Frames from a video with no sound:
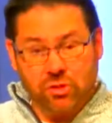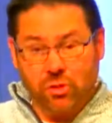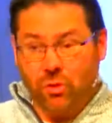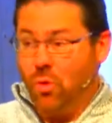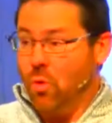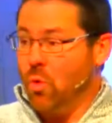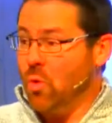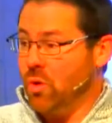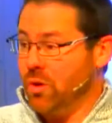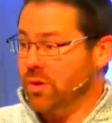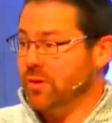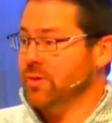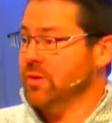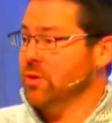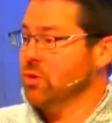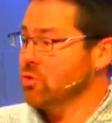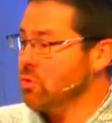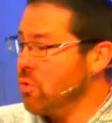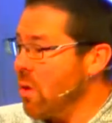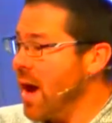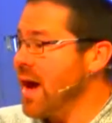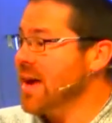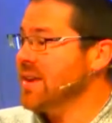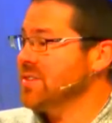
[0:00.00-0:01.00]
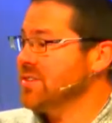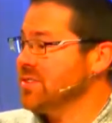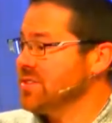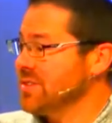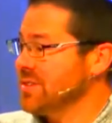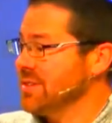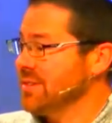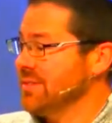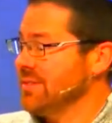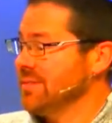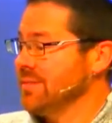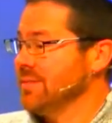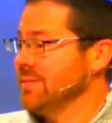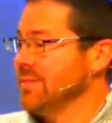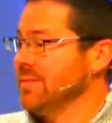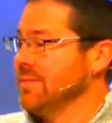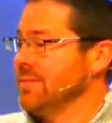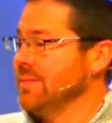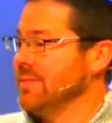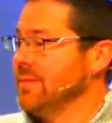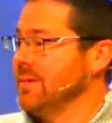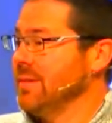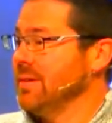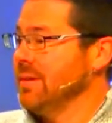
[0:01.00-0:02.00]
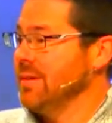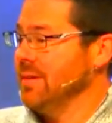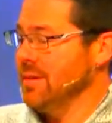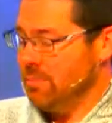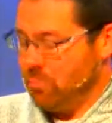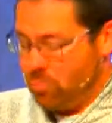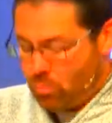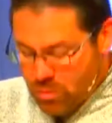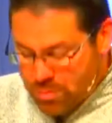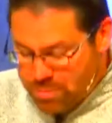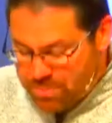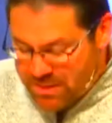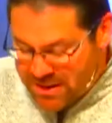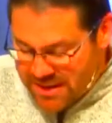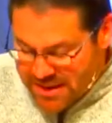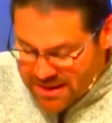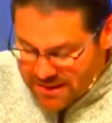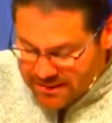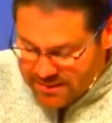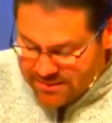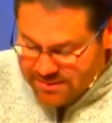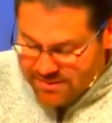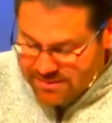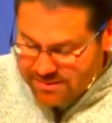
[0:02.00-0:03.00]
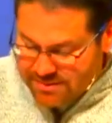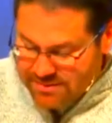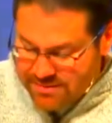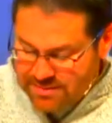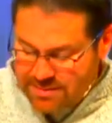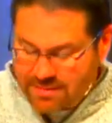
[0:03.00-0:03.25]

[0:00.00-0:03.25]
Lord, Christ. Repent.